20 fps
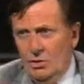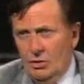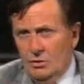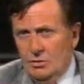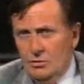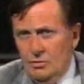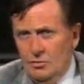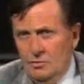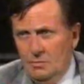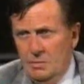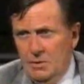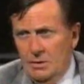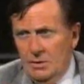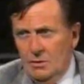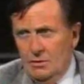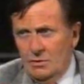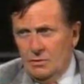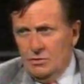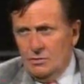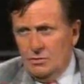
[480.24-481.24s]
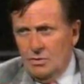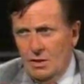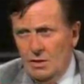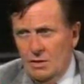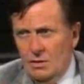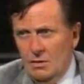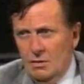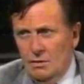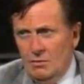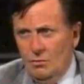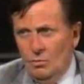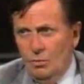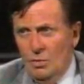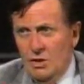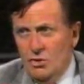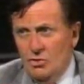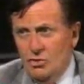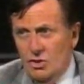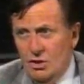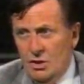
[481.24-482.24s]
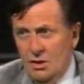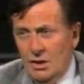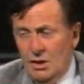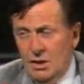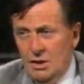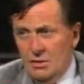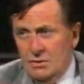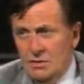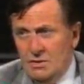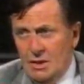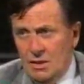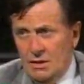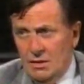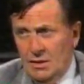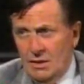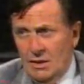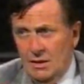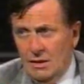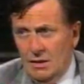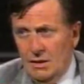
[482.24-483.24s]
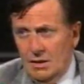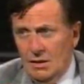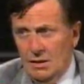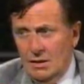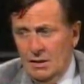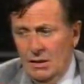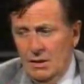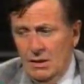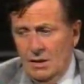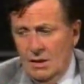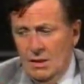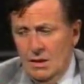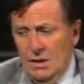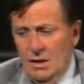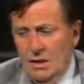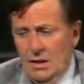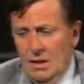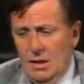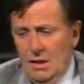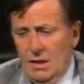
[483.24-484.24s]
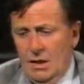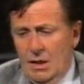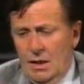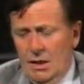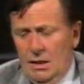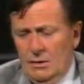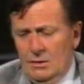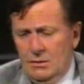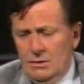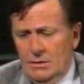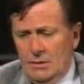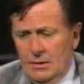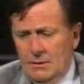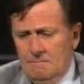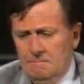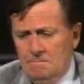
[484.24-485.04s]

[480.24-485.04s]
not to have been in Australia when she died suddenly. And